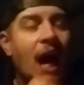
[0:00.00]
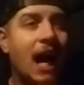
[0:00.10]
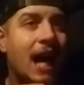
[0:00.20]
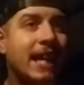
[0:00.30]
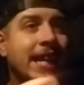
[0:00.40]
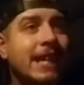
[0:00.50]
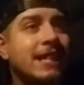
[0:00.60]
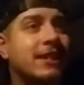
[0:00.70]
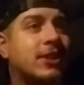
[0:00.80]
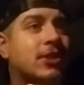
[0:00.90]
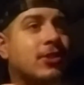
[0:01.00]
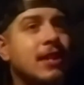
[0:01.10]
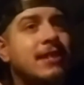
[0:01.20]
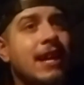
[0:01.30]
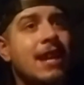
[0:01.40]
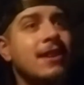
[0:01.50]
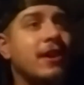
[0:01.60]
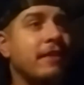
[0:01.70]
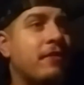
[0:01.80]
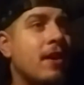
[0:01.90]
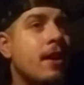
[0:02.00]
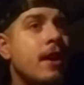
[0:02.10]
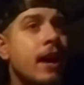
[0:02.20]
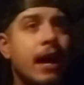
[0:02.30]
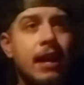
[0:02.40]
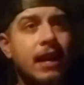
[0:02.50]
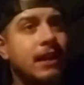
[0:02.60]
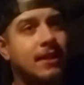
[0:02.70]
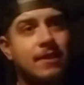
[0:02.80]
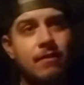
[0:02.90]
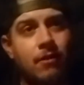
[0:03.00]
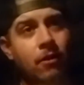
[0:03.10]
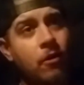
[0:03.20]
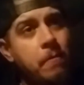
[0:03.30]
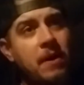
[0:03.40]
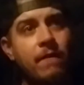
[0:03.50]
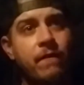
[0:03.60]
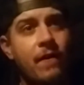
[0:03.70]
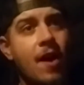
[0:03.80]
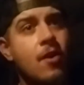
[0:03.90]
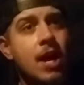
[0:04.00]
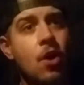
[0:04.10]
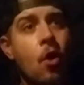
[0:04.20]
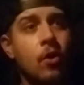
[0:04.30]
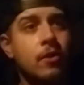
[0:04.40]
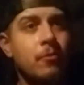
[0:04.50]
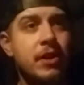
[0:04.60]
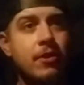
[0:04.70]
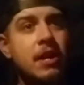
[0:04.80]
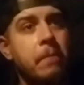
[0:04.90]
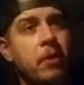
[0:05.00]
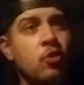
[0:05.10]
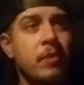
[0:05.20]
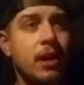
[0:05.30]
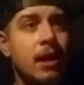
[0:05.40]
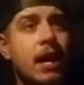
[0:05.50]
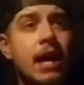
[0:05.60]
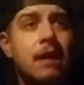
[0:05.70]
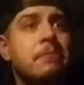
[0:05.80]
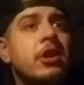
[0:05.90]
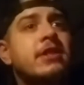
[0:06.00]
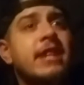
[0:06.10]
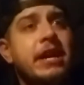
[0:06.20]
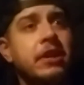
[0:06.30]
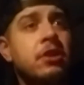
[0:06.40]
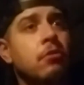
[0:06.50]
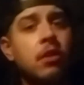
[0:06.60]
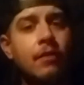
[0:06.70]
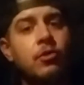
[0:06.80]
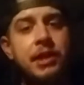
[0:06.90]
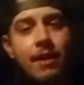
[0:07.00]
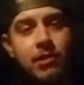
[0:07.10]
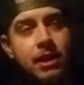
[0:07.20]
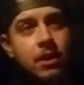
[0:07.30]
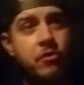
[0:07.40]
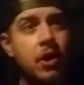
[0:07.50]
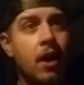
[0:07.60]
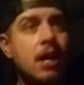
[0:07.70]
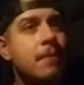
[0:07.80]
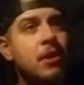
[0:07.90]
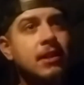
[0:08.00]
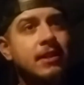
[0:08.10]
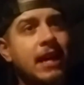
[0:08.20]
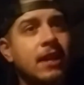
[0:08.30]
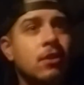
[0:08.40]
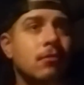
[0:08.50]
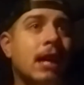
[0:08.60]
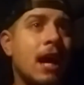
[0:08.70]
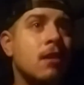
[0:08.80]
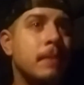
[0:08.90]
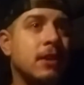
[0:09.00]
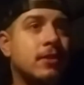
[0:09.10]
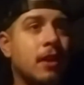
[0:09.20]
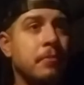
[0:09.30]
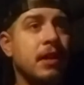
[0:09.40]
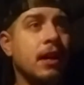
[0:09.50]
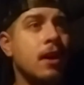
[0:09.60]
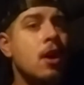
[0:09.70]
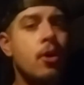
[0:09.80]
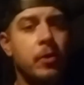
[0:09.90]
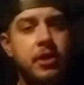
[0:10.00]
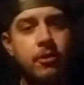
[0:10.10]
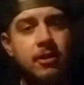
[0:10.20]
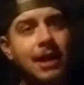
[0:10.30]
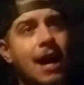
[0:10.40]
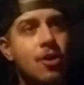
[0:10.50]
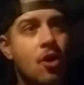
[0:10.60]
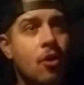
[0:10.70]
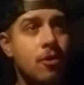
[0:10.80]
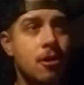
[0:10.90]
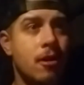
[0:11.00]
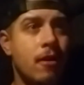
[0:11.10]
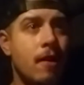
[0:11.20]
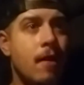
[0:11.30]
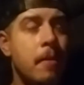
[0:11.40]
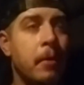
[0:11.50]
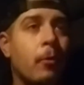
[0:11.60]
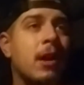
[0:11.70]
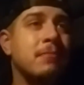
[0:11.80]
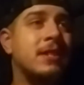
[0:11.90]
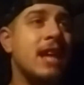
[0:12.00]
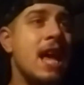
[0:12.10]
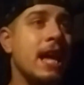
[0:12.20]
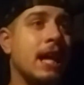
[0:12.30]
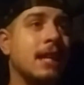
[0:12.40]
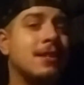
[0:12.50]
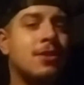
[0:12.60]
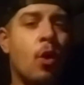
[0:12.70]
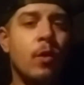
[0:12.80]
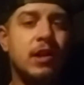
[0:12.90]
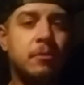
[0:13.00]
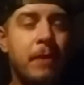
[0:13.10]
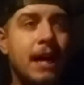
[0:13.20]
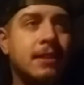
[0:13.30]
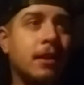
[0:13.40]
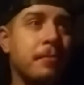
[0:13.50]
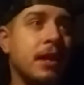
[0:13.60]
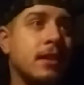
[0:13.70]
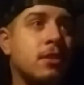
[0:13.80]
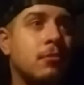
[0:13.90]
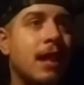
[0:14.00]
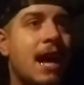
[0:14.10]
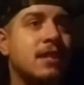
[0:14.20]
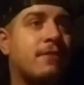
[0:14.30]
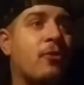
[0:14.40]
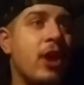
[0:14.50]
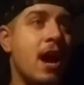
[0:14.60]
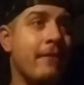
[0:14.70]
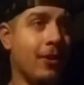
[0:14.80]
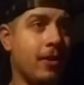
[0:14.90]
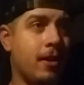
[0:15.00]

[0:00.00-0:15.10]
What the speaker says: I can't stress that enough. And it's going to be very hard when you're in the moment. And I'm not saying don't love with everything you got. I'm not saying don't care about something with your entire heart. But what I'm saying is don't expect something to last forever,